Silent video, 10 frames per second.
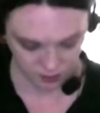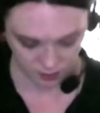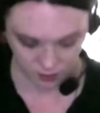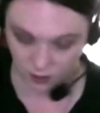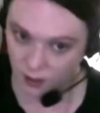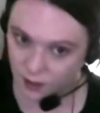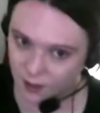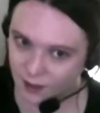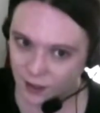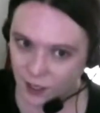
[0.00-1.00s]

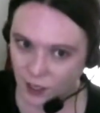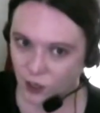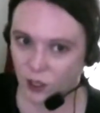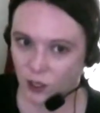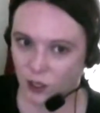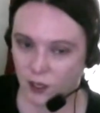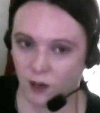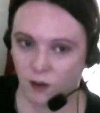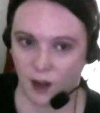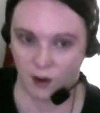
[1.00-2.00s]
you can
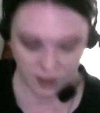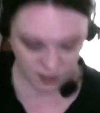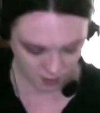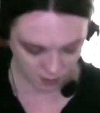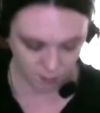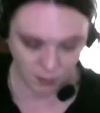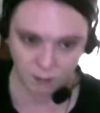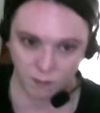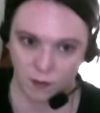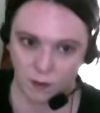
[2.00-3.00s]
hear that, right? The B
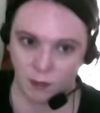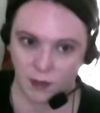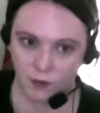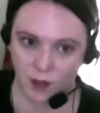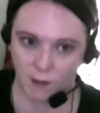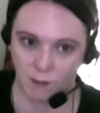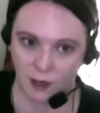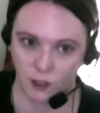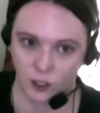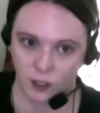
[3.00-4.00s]
flat
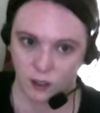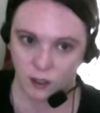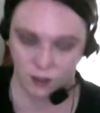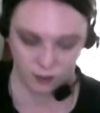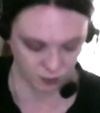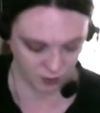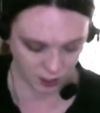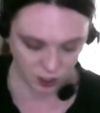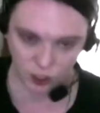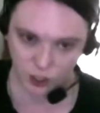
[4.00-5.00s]
major
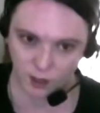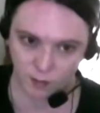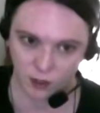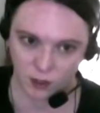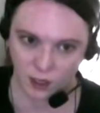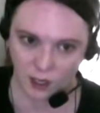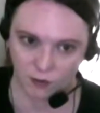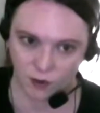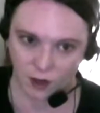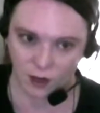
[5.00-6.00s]
relationship to the E
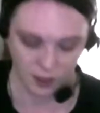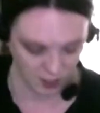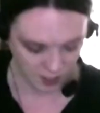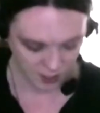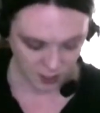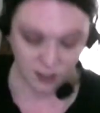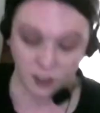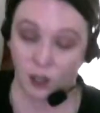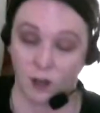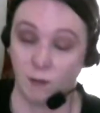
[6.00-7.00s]
flat. It's
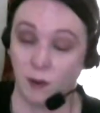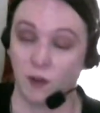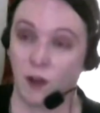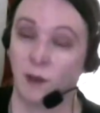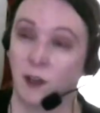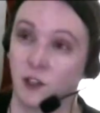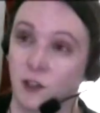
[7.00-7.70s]
like you have B flat major.